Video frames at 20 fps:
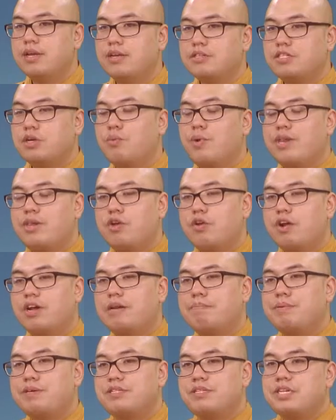So when you're in a
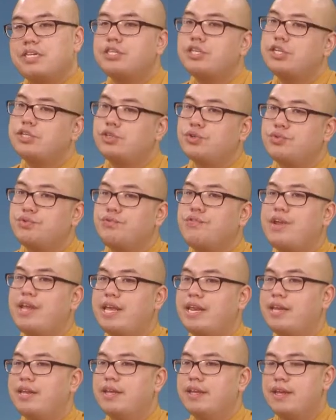position to
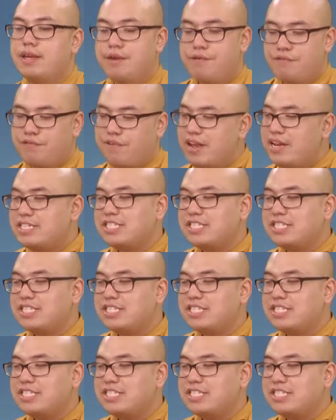read